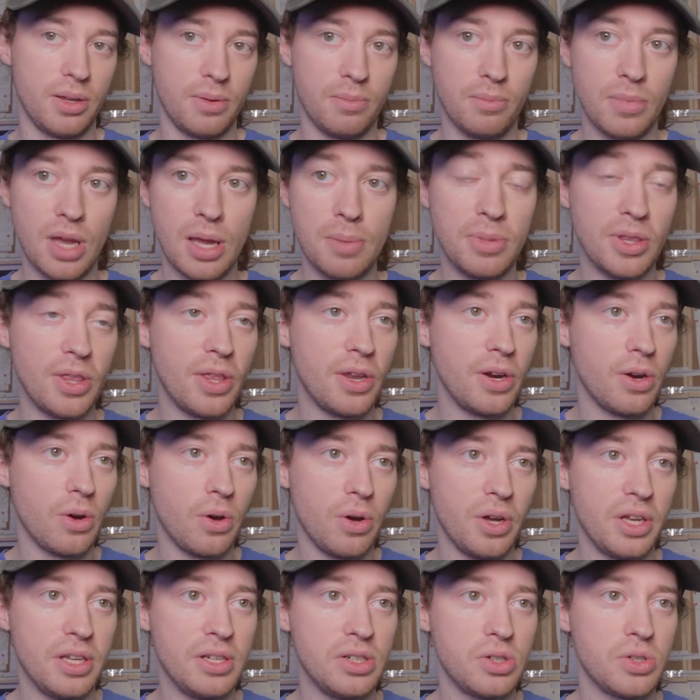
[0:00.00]
maybe they're
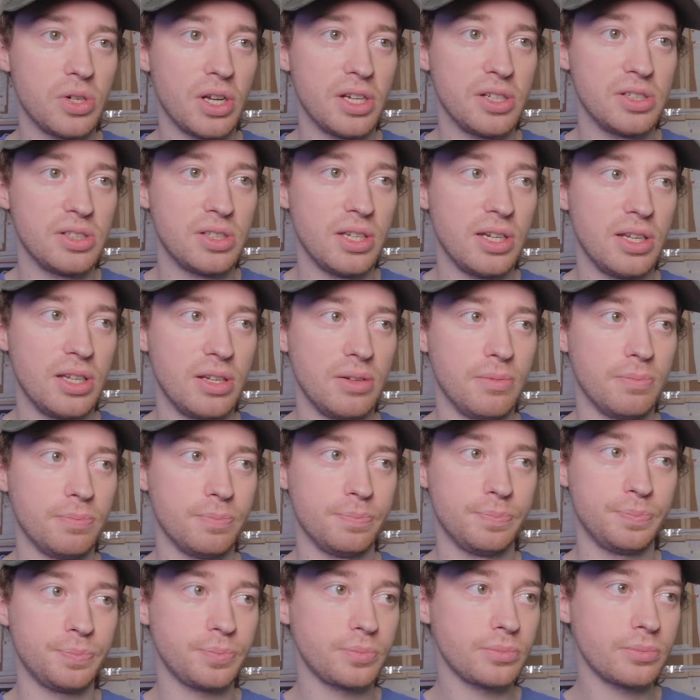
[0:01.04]
not interested
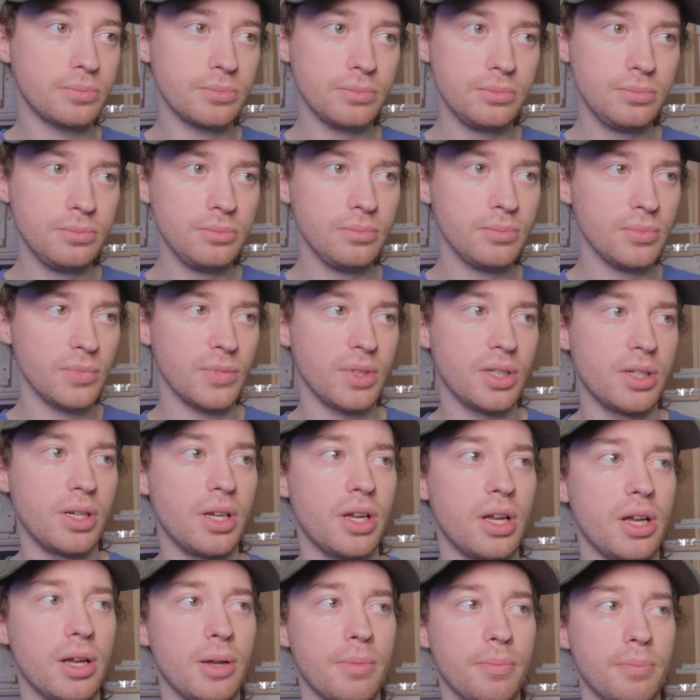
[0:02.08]
in
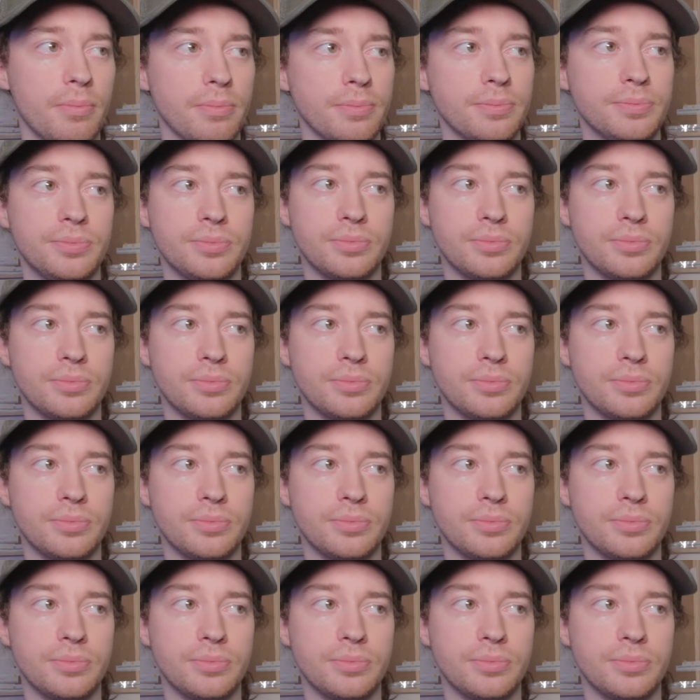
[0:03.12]
I